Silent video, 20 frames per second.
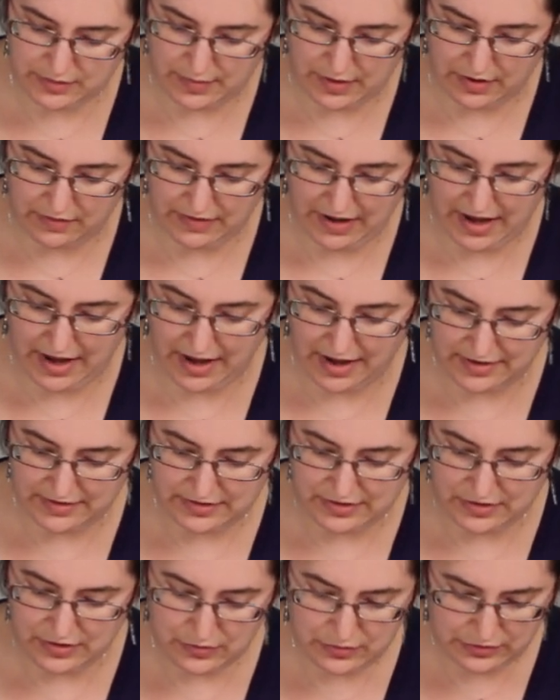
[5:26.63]
above has
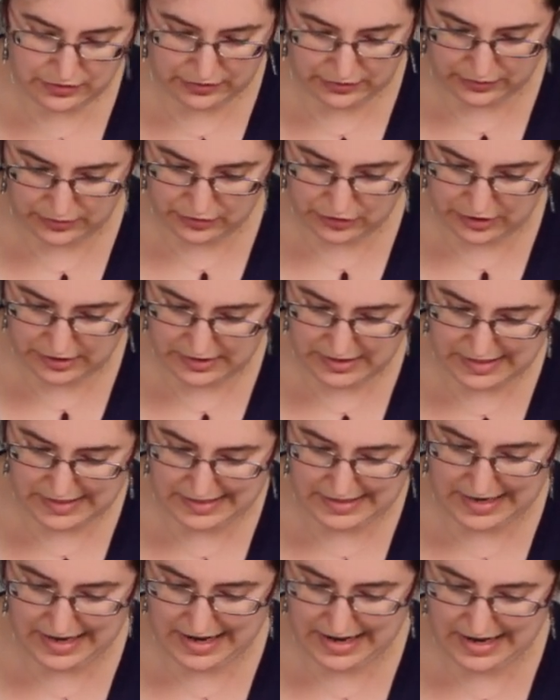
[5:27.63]
no solution
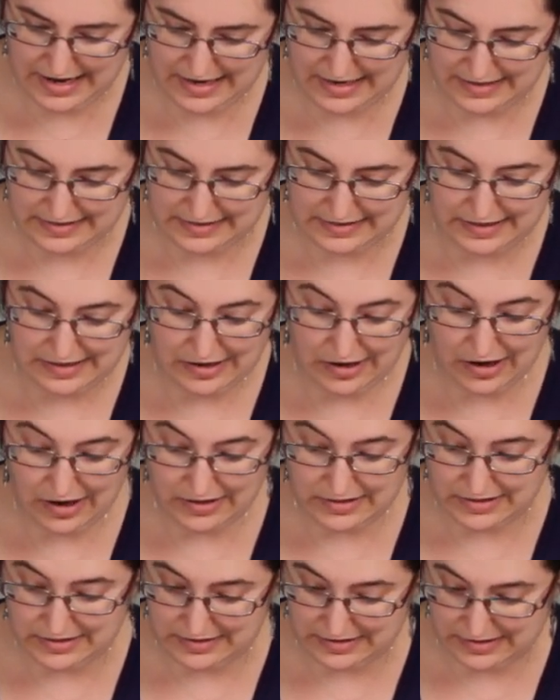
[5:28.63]
and A is a
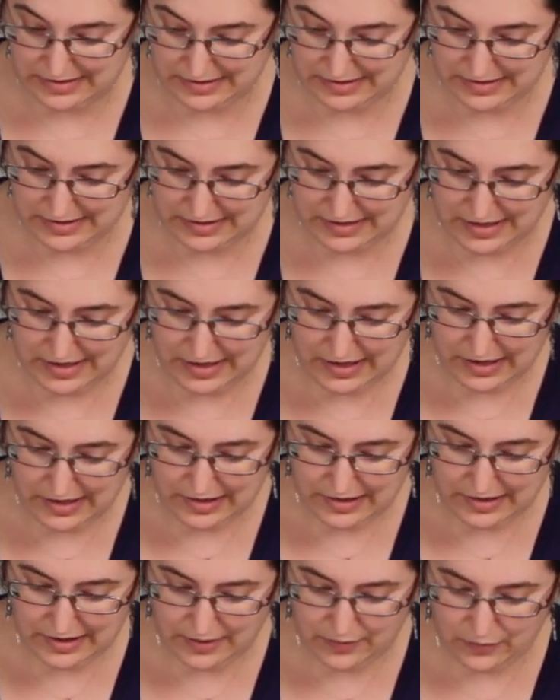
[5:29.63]
constant,
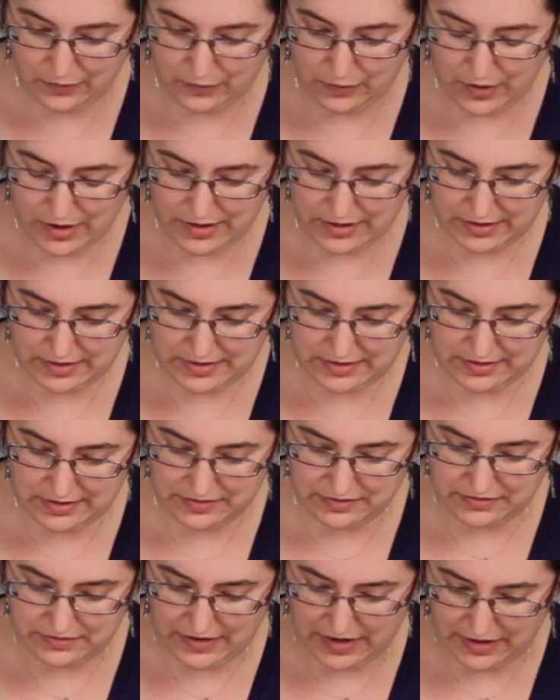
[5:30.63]
then what is
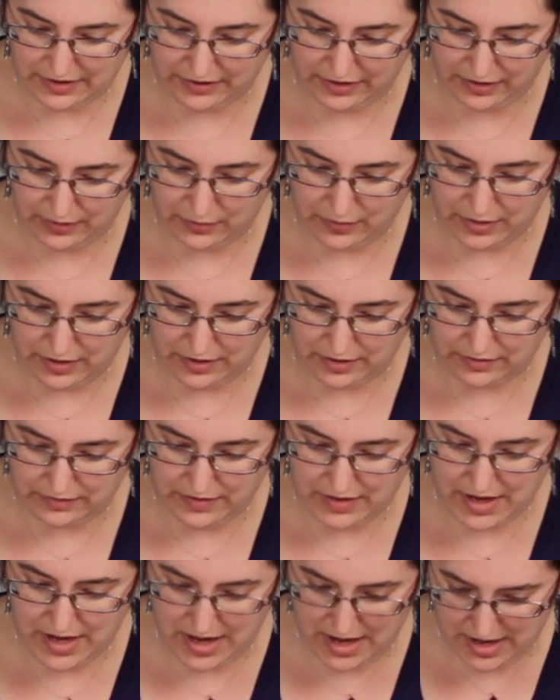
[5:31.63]
the value of
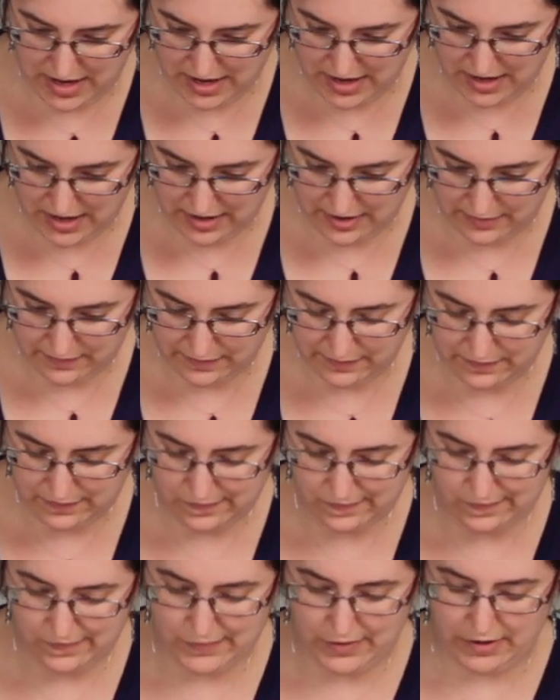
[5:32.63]
A?
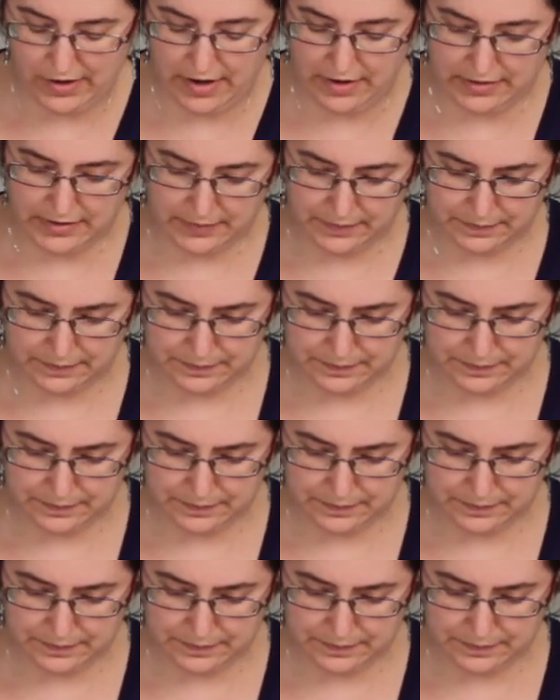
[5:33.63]
All right.